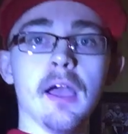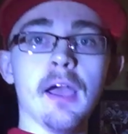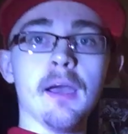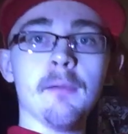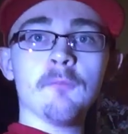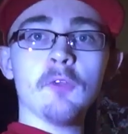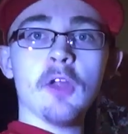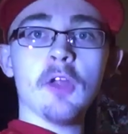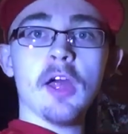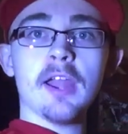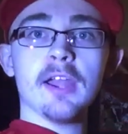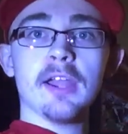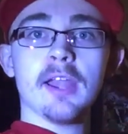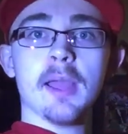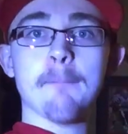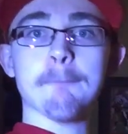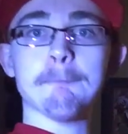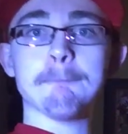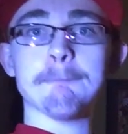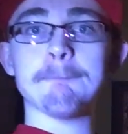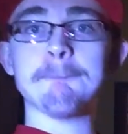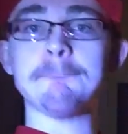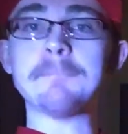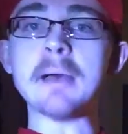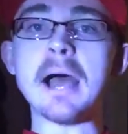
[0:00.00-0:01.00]
I'm Ryan and I'm
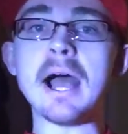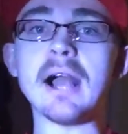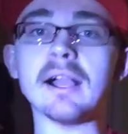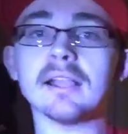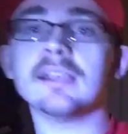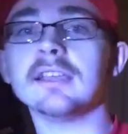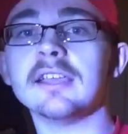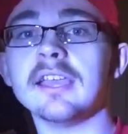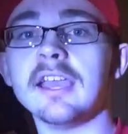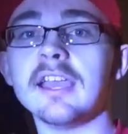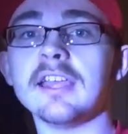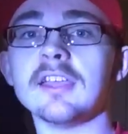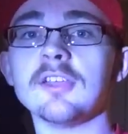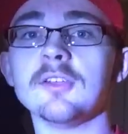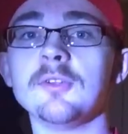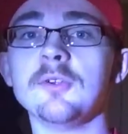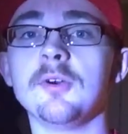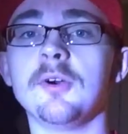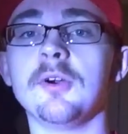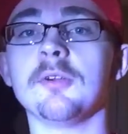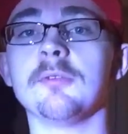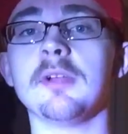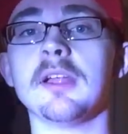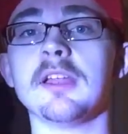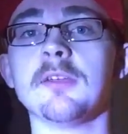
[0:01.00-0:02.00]
back again, you know
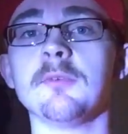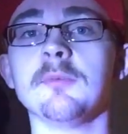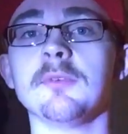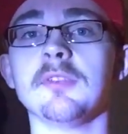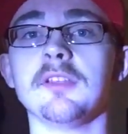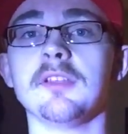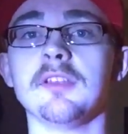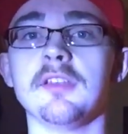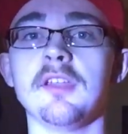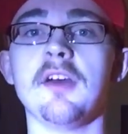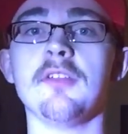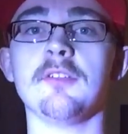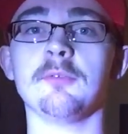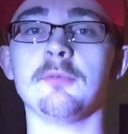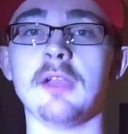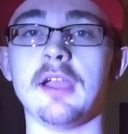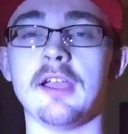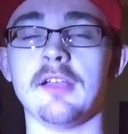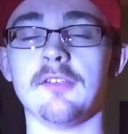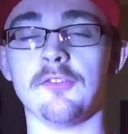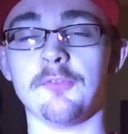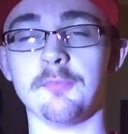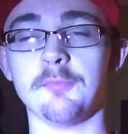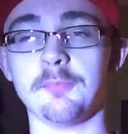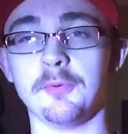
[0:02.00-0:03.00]
already, with another
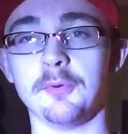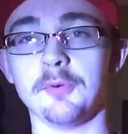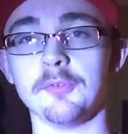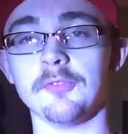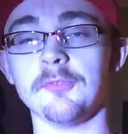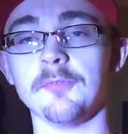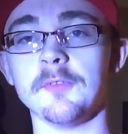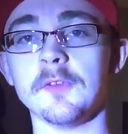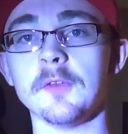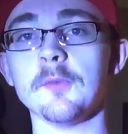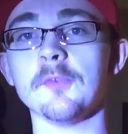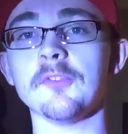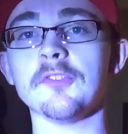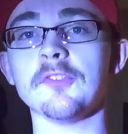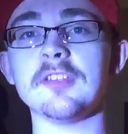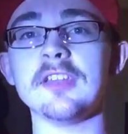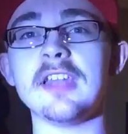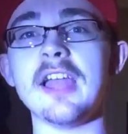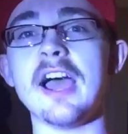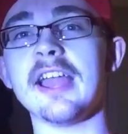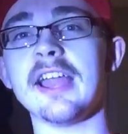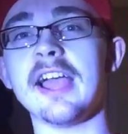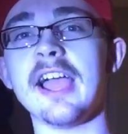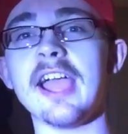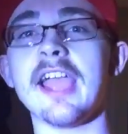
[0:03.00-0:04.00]
Ryan's Sports Reviews.
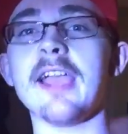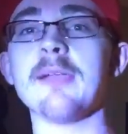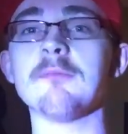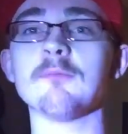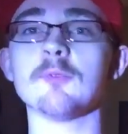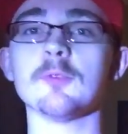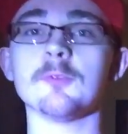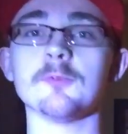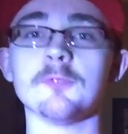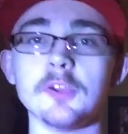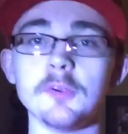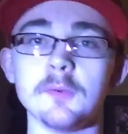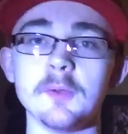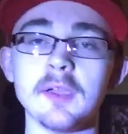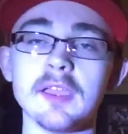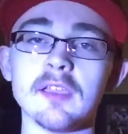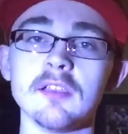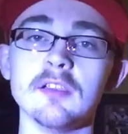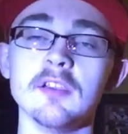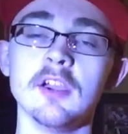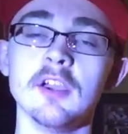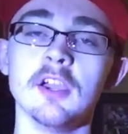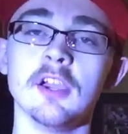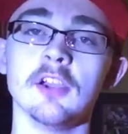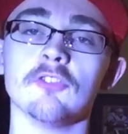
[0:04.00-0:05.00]
Tonight I am
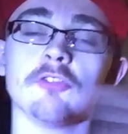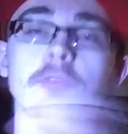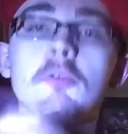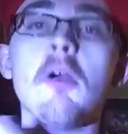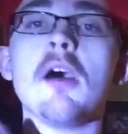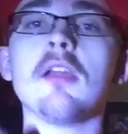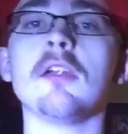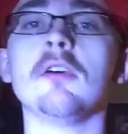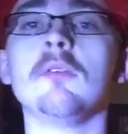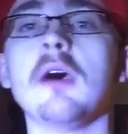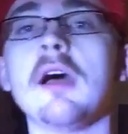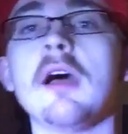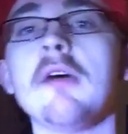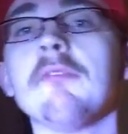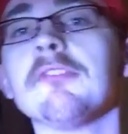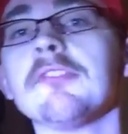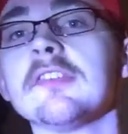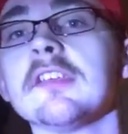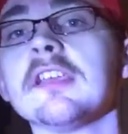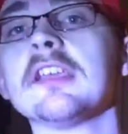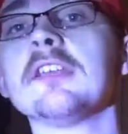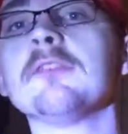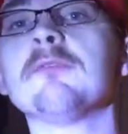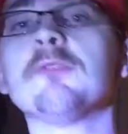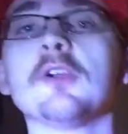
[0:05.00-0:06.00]
reviewing Toronto
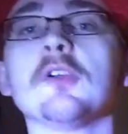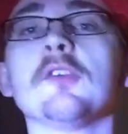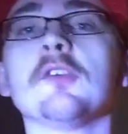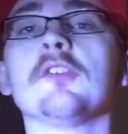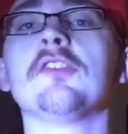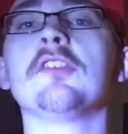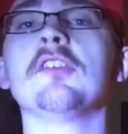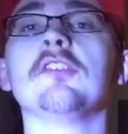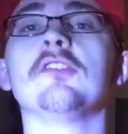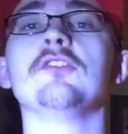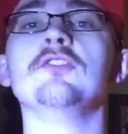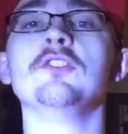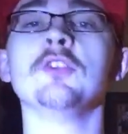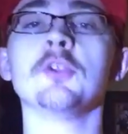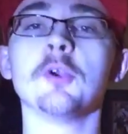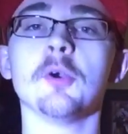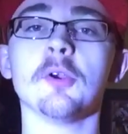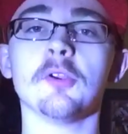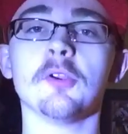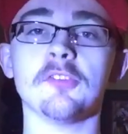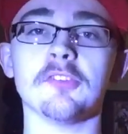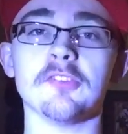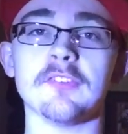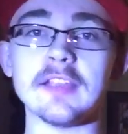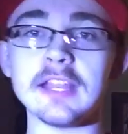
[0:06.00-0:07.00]
FC versus New
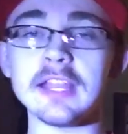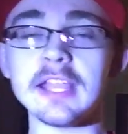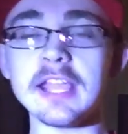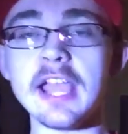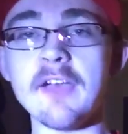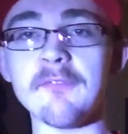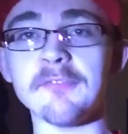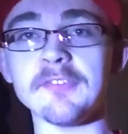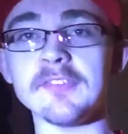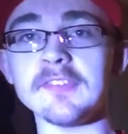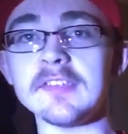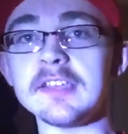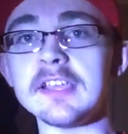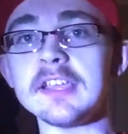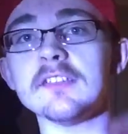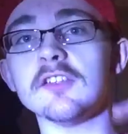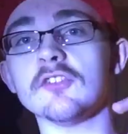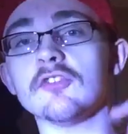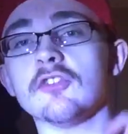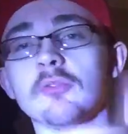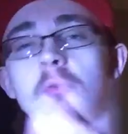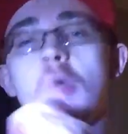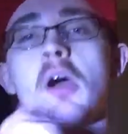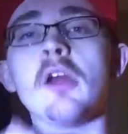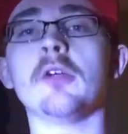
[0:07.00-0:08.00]
York City FC, the
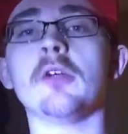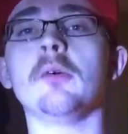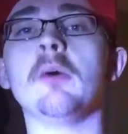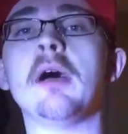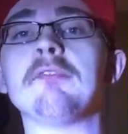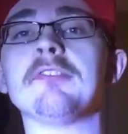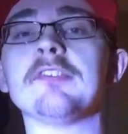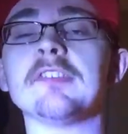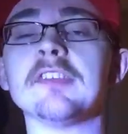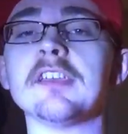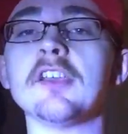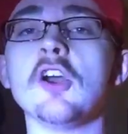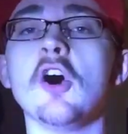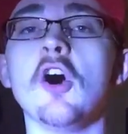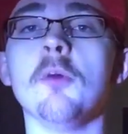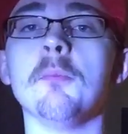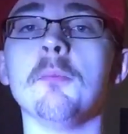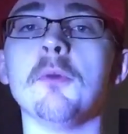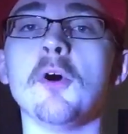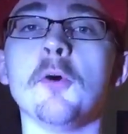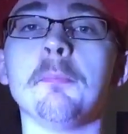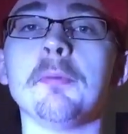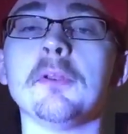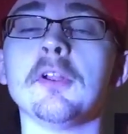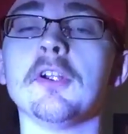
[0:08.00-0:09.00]
Toronto FC home
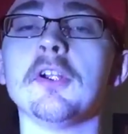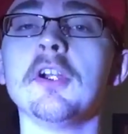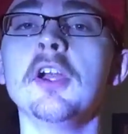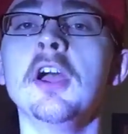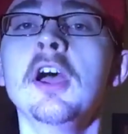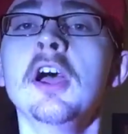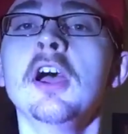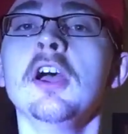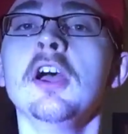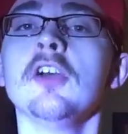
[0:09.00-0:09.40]
opener.